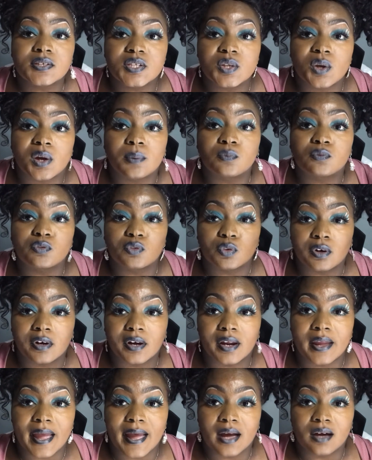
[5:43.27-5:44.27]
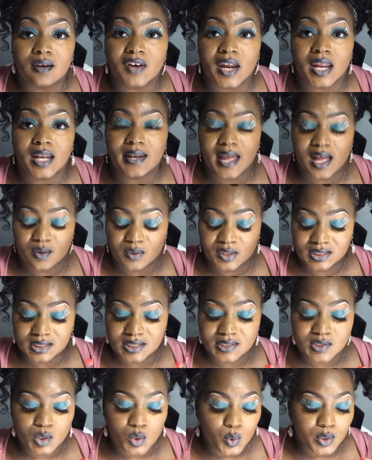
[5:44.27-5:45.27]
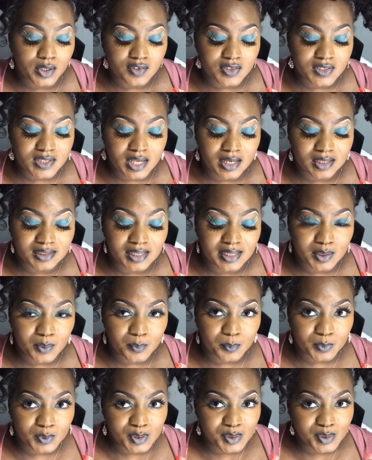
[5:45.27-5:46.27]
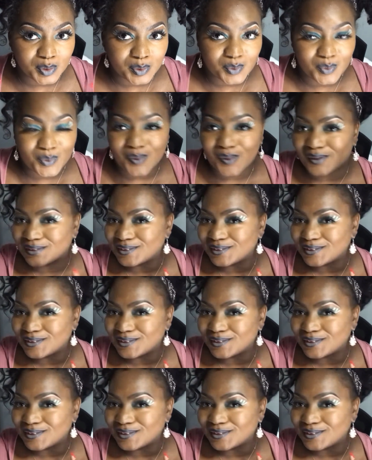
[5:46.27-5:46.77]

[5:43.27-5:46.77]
So I'm roaring out right now with this gorgeous Carolina blue.